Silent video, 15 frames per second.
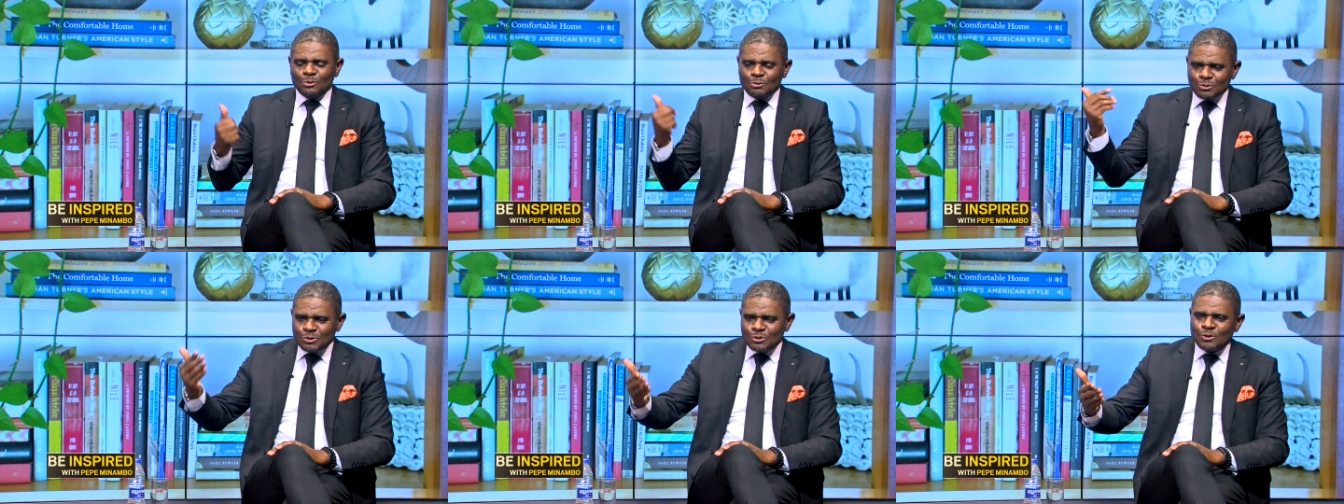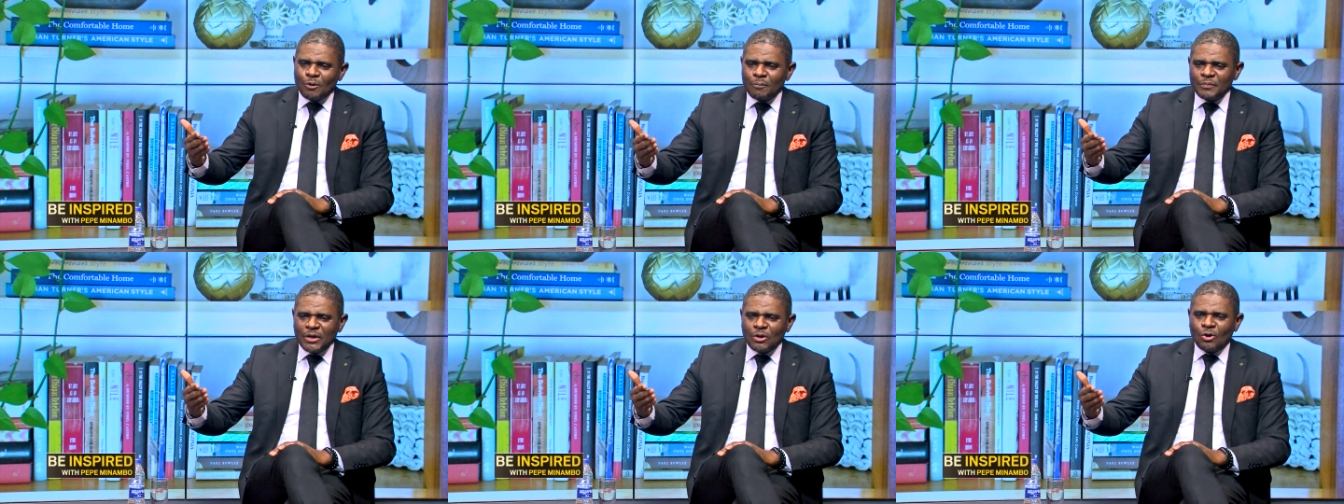to
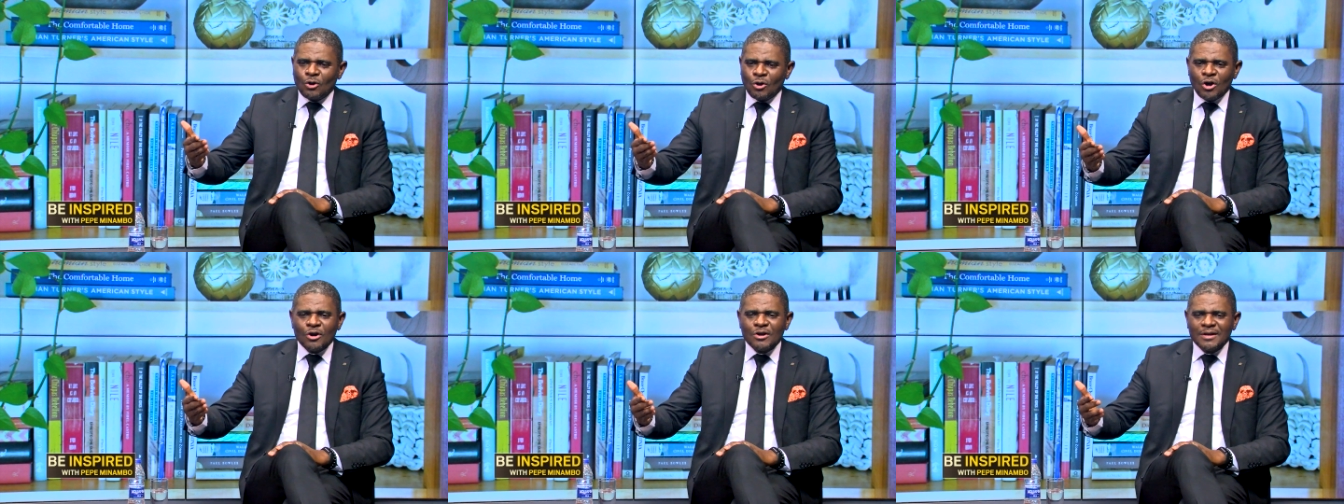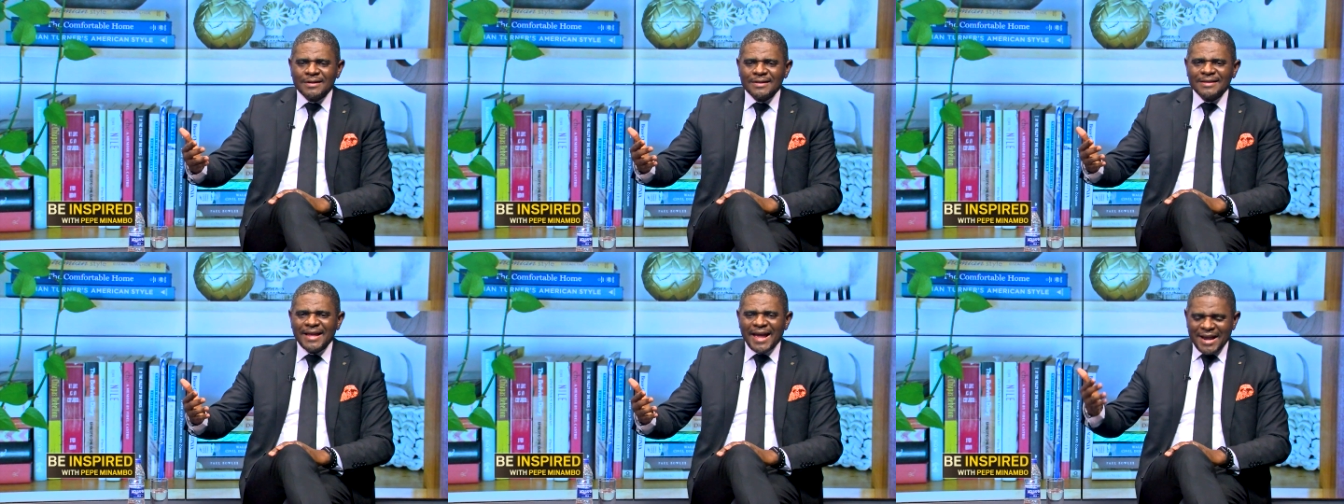stop the clock
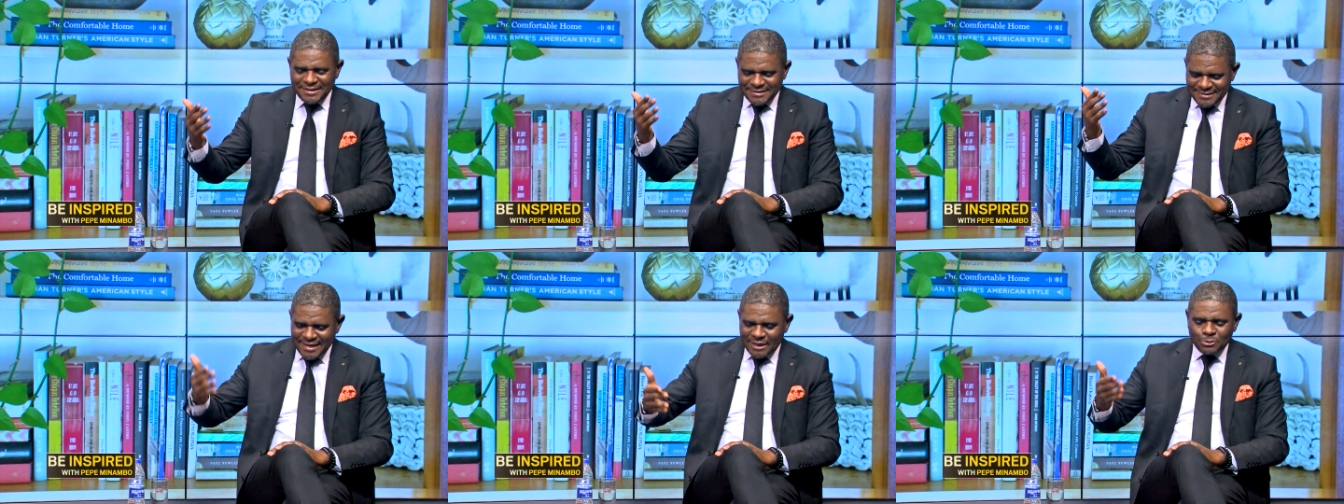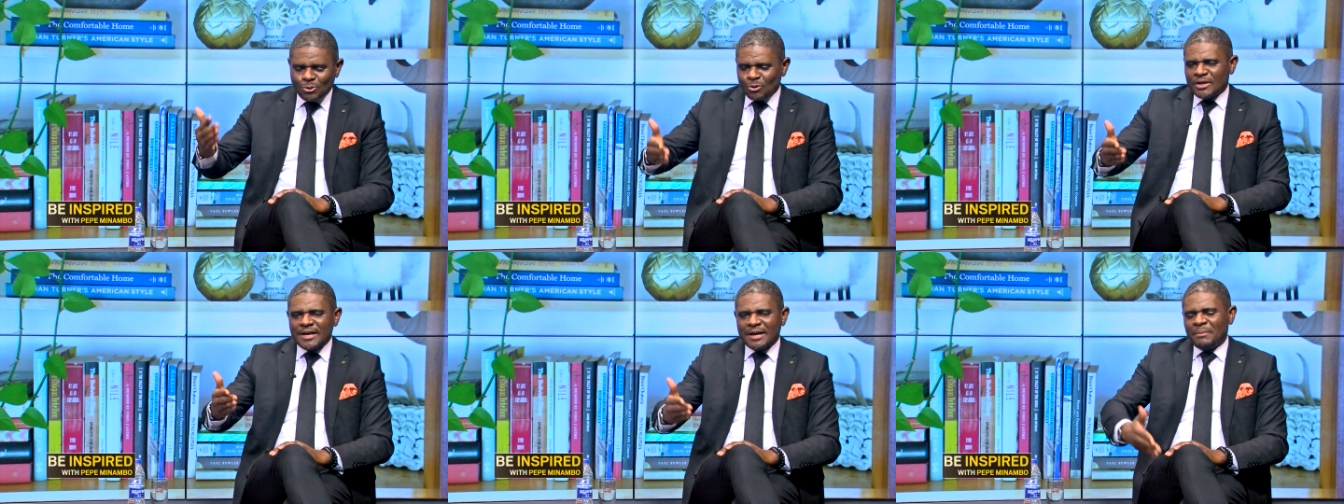and start
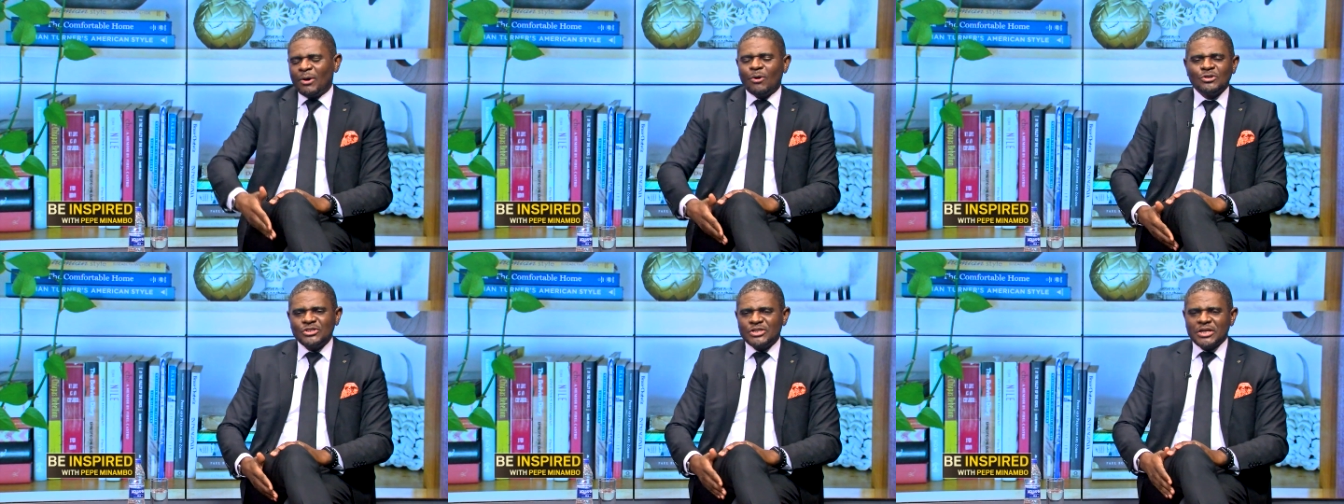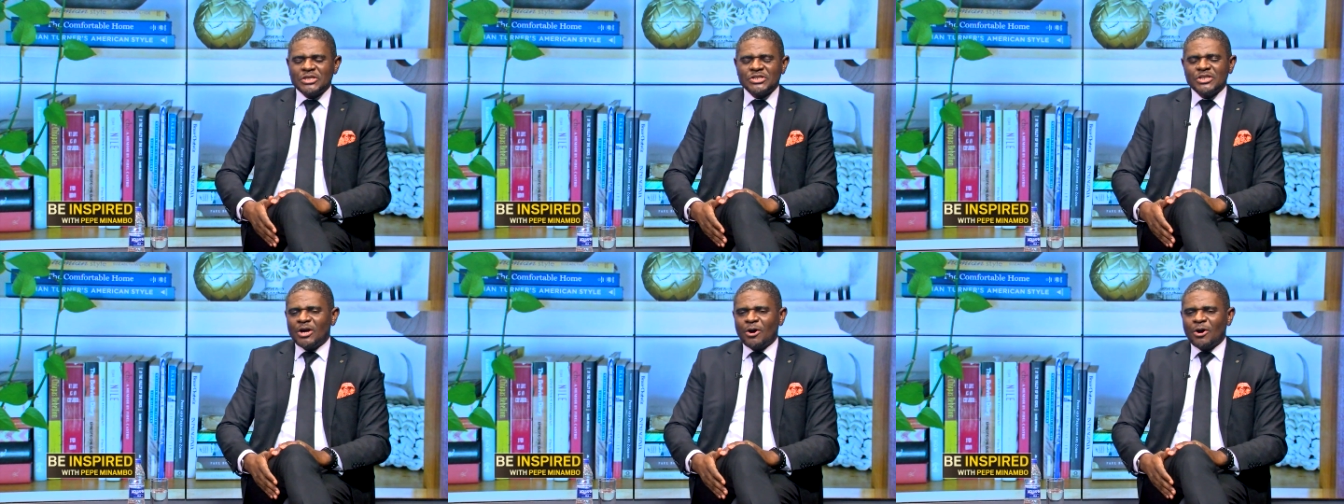talking about change.